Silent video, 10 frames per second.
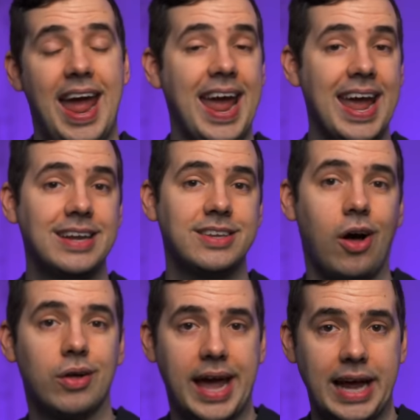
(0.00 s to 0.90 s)
and
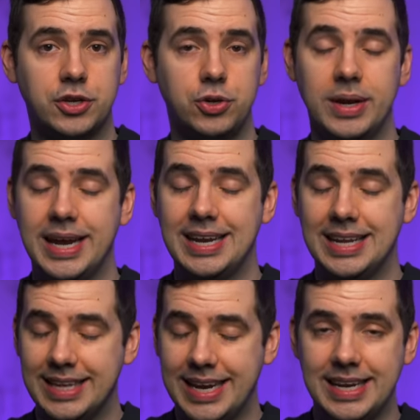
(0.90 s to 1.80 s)
I'll catch you
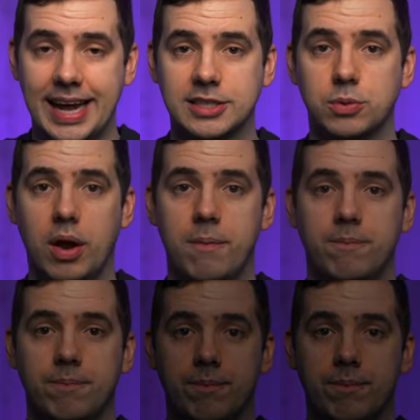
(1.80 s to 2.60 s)
in the next one.